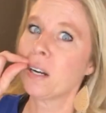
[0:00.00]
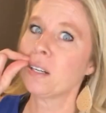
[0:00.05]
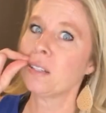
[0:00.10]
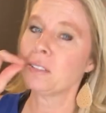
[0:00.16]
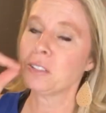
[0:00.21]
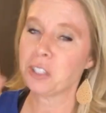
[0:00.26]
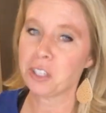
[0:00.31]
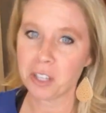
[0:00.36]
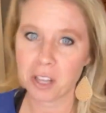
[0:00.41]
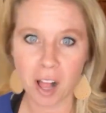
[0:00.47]

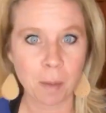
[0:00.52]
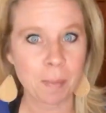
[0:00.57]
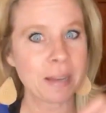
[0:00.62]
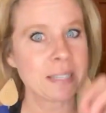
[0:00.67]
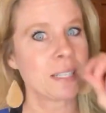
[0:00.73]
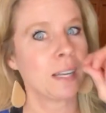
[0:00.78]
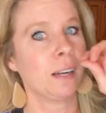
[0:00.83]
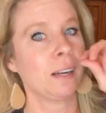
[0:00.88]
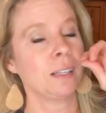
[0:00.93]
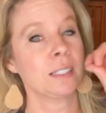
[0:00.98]
little on my
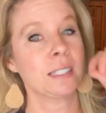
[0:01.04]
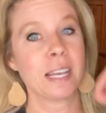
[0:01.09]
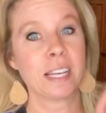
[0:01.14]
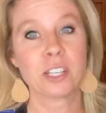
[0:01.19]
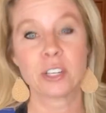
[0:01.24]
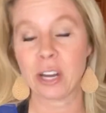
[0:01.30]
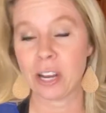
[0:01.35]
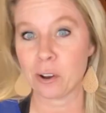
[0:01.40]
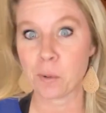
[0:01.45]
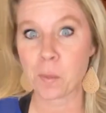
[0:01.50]
tongue, take a
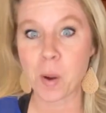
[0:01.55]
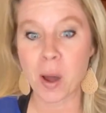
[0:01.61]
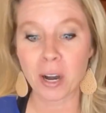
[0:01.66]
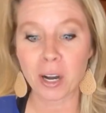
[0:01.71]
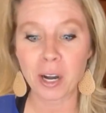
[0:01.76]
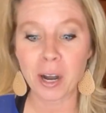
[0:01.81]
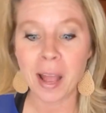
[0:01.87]
drink of water.